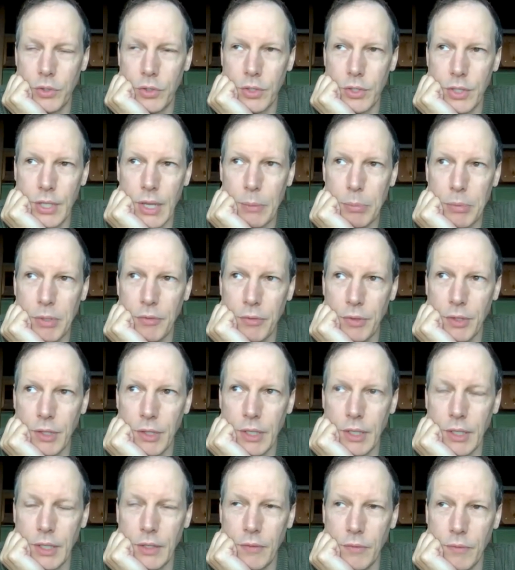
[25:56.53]

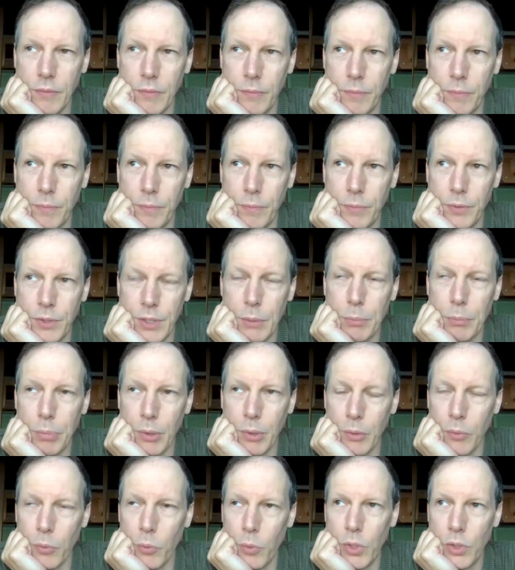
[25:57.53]
deceptively
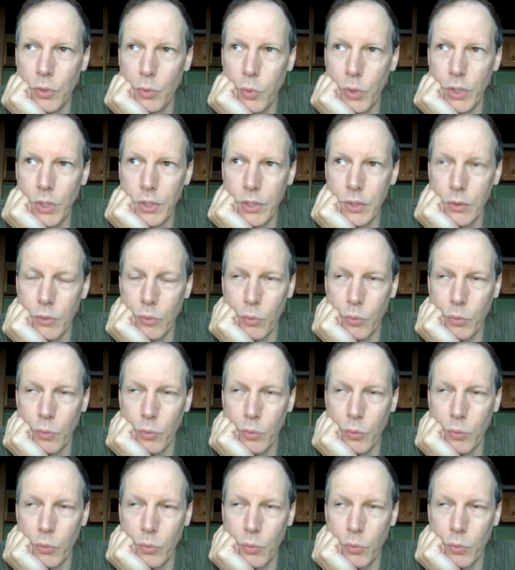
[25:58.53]
simple, which we